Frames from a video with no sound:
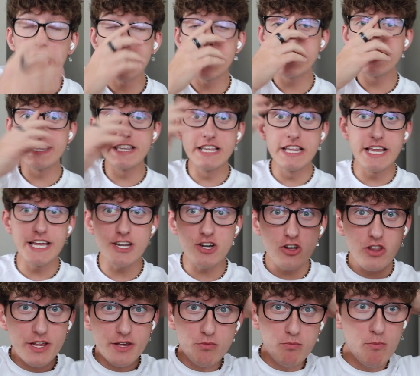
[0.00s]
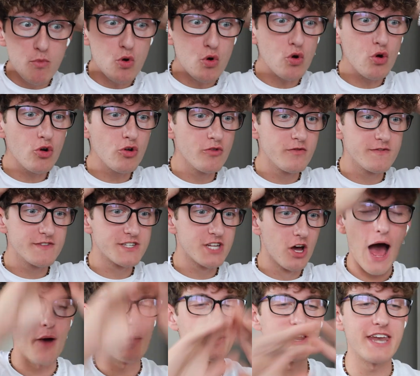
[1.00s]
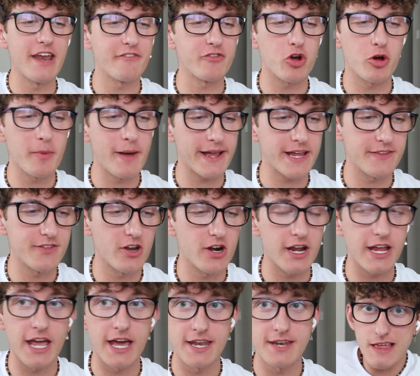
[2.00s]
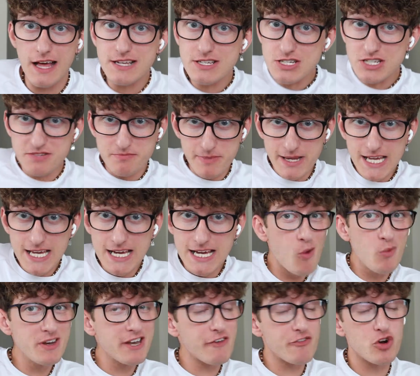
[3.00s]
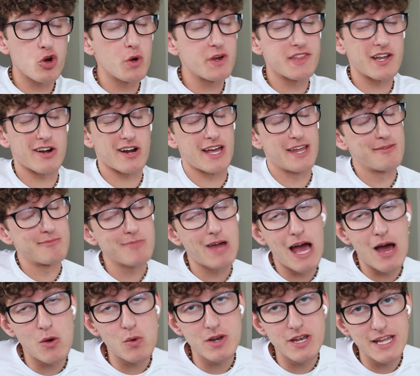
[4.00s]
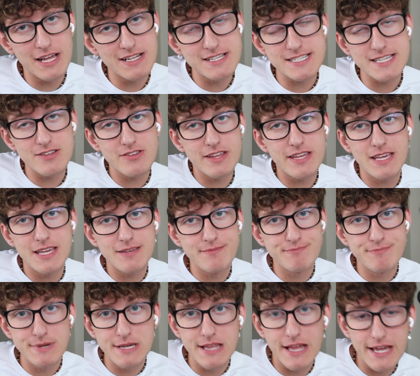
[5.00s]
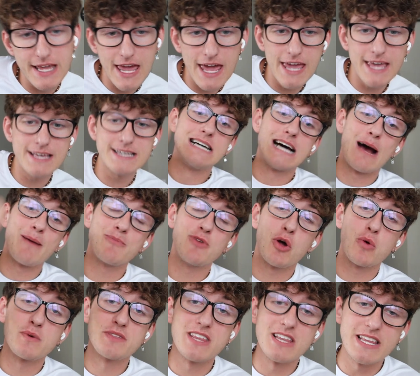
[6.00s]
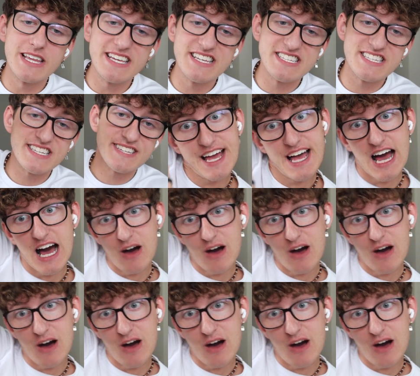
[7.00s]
It literally moves. I would never go back in there again. That's just me. I would never go in there again. I would instantly be like, hey, I'm done with the lease.